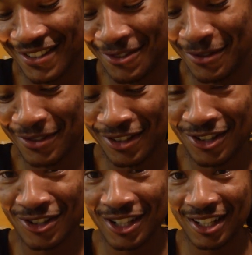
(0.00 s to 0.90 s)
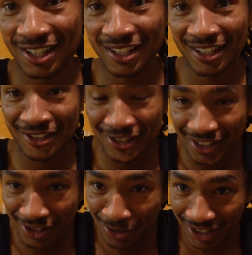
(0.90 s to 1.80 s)
We finna go ahead.
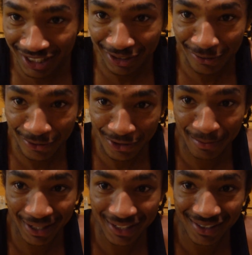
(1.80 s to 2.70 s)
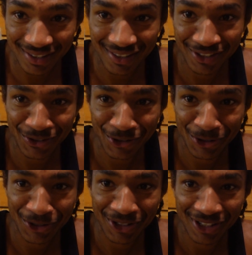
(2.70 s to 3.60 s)
Here, you could get the first bite, son. Here you
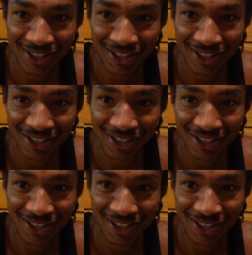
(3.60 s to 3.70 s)
go.